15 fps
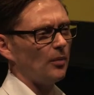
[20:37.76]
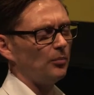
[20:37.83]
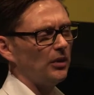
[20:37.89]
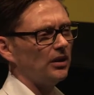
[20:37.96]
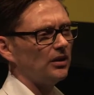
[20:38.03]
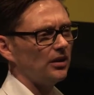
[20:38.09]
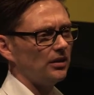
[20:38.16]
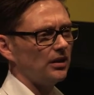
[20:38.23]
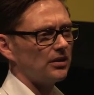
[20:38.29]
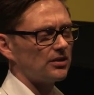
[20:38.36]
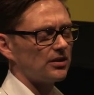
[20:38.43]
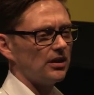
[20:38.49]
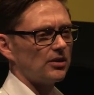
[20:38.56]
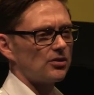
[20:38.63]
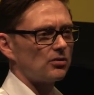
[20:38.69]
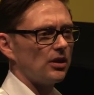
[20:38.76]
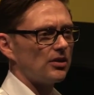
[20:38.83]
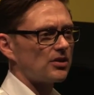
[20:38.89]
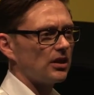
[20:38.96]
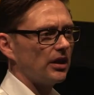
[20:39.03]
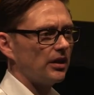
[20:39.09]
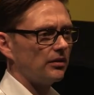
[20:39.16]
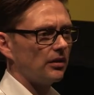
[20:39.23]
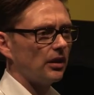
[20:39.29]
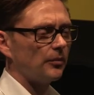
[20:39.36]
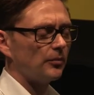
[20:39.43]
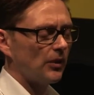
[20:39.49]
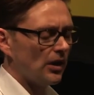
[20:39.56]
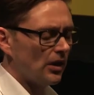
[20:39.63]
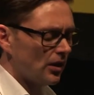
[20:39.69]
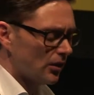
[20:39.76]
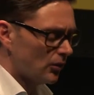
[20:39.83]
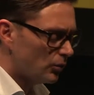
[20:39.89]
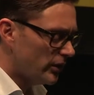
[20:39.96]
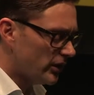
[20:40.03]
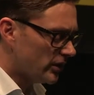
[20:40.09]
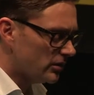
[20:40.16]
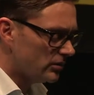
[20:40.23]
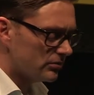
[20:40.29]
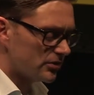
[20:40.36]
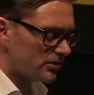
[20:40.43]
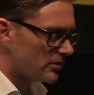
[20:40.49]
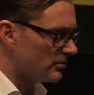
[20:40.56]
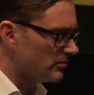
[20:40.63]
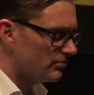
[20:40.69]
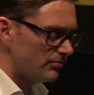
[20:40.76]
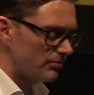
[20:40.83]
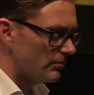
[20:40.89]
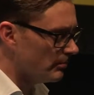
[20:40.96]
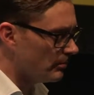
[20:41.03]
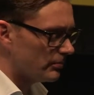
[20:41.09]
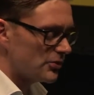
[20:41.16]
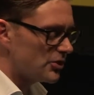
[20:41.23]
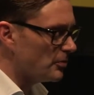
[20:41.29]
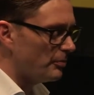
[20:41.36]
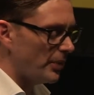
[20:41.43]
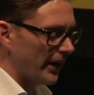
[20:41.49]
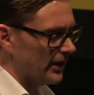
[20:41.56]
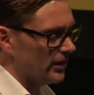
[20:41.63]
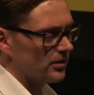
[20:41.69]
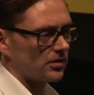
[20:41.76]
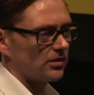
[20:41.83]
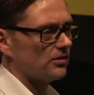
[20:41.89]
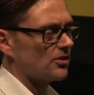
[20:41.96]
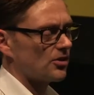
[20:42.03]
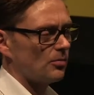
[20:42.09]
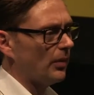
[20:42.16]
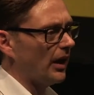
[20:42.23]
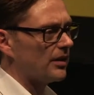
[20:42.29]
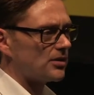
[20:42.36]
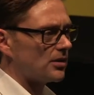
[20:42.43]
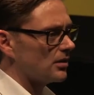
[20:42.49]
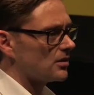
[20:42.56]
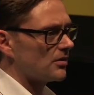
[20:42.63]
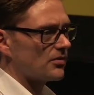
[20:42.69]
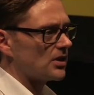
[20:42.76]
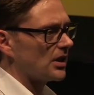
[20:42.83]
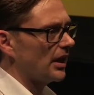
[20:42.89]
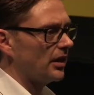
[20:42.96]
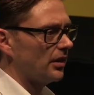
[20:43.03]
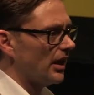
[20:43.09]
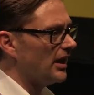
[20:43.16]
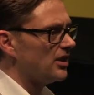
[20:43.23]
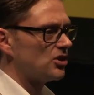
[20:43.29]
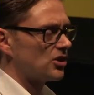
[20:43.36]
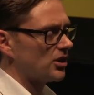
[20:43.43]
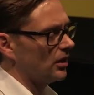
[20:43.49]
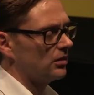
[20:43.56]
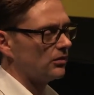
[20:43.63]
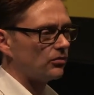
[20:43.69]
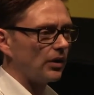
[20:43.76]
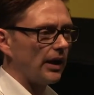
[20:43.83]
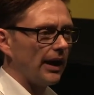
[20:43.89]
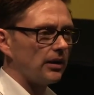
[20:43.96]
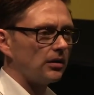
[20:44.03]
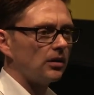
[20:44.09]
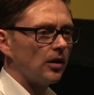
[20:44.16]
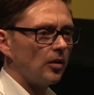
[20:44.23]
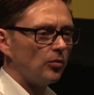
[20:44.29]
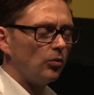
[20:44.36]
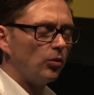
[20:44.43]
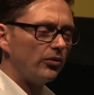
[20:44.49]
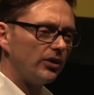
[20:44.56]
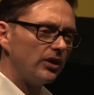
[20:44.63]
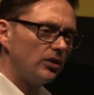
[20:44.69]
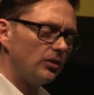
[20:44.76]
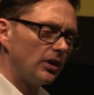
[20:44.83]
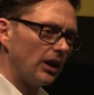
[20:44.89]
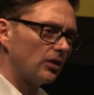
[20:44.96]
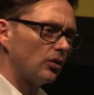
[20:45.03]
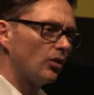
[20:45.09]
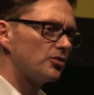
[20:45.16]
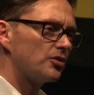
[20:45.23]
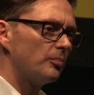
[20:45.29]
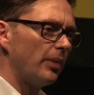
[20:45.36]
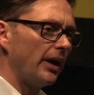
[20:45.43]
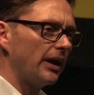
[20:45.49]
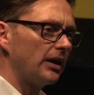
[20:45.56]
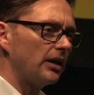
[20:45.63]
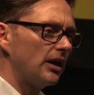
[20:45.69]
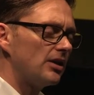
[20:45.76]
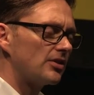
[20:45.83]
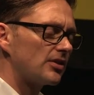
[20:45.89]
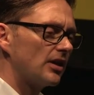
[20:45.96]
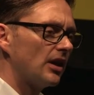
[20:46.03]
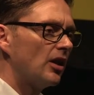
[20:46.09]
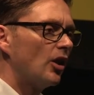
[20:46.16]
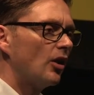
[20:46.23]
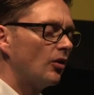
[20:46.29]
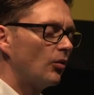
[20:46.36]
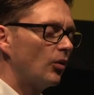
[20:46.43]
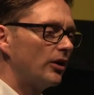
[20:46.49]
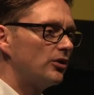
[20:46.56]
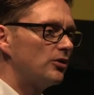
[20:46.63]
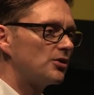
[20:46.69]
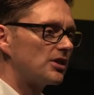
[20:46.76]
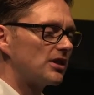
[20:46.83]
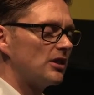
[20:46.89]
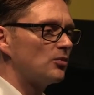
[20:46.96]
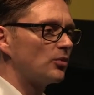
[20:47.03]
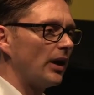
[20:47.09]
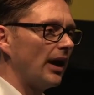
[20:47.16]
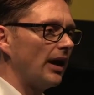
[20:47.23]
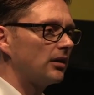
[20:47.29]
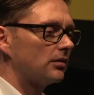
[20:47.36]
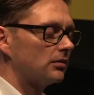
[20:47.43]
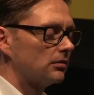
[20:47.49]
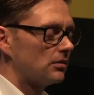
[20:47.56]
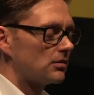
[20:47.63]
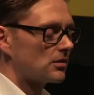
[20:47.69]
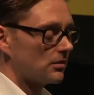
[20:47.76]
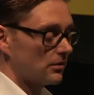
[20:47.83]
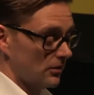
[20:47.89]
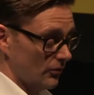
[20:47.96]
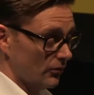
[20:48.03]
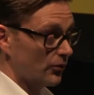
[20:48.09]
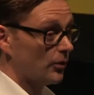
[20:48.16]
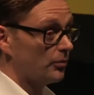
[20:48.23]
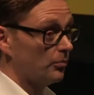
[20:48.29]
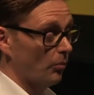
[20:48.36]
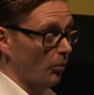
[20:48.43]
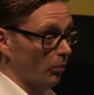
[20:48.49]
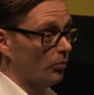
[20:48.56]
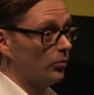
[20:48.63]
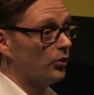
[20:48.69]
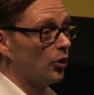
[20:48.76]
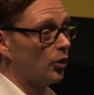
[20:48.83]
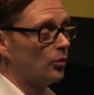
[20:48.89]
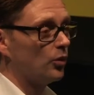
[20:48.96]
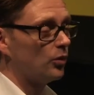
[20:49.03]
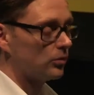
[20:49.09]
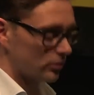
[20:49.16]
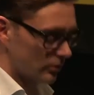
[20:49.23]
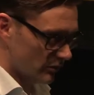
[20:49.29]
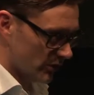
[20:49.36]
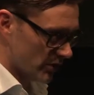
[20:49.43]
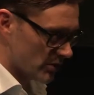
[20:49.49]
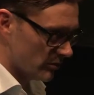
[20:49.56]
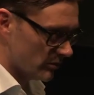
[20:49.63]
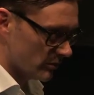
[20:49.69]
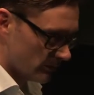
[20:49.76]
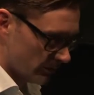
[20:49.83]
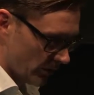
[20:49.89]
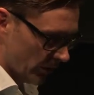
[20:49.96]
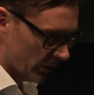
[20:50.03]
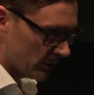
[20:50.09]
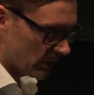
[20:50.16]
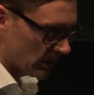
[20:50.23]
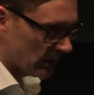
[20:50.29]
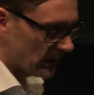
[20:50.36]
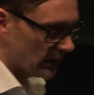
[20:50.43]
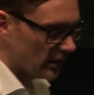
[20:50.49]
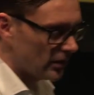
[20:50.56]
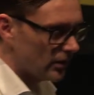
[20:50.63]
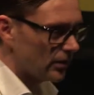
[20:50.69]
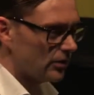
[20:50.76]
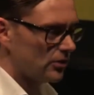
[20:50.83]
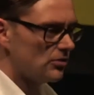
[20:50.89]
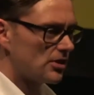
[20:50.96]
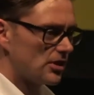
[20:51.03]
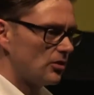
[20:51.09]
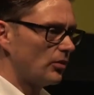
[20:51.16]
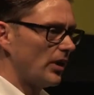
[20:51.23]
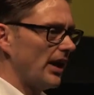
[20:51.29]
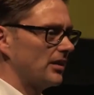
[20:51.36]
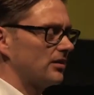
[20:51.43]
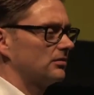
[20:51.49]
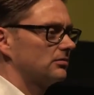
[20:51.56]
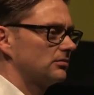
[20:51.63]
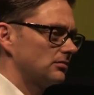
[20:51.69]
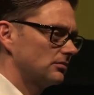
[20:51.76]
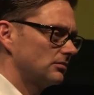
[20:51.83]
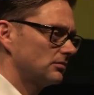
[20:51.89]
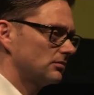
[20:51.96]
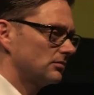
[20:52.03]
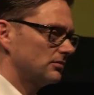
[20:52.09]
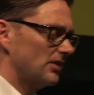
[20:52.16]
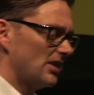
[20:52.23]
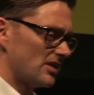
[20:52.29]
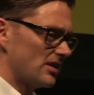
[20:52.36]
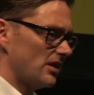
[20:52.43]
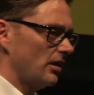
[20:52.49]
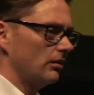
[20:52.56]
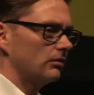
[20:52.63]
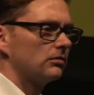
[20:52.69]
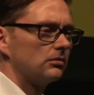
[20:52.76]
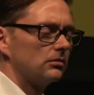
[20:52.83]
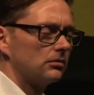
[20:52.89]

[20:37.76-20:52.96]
that mean? Let's translate that. We can debate the semantics of, say, a shade of red. But one thing you cannot debate is when you see red, for normal vision folk, you see red. That's it.